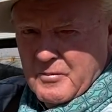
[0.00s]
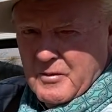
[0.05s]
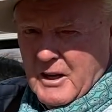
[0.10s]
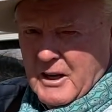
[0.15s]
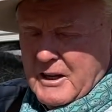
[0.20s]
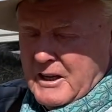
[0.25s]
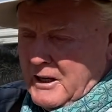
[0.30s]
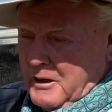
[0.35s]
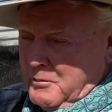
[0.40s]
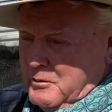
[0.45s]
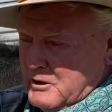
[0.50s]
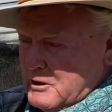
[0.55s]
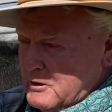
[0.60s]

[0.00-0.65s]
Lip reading: I keep it